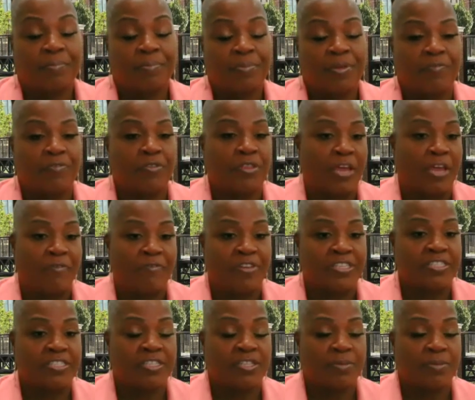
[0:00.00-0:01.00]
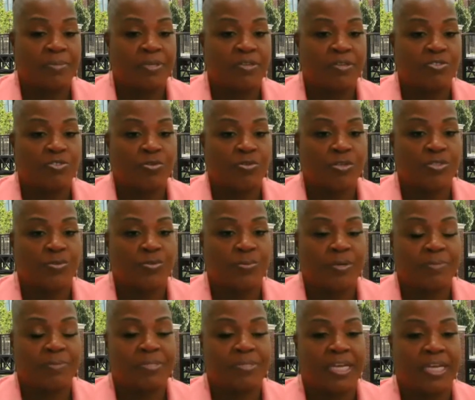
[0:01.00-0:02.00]
if they visit the Middle Georgia
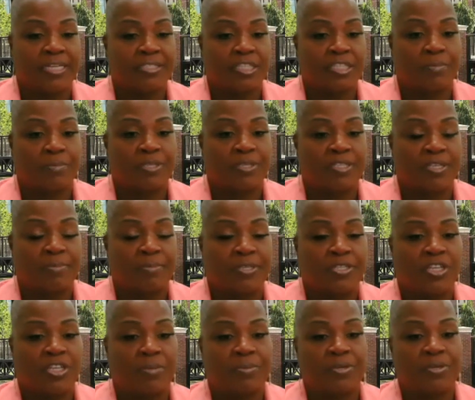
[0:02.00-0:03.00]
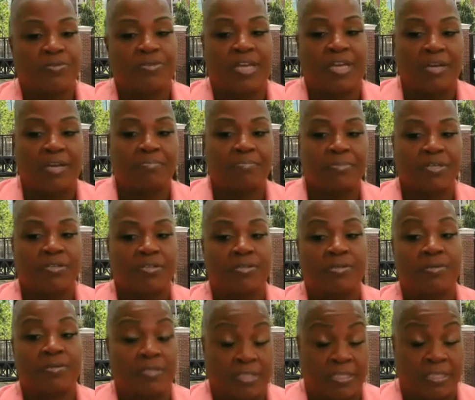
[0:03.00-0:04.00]
website,
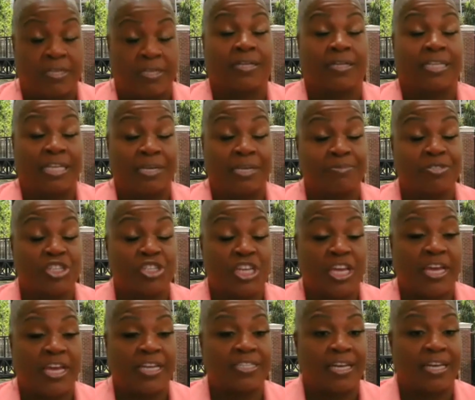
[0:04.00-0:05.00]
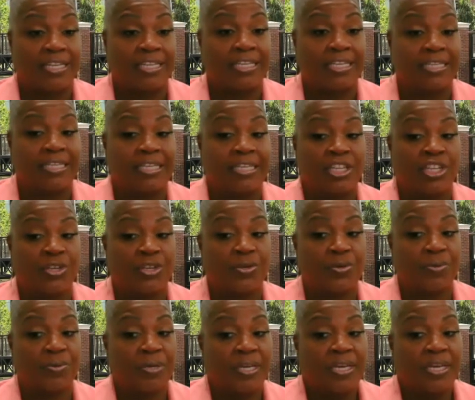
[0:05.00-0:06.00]
www.middle middle.mga.edu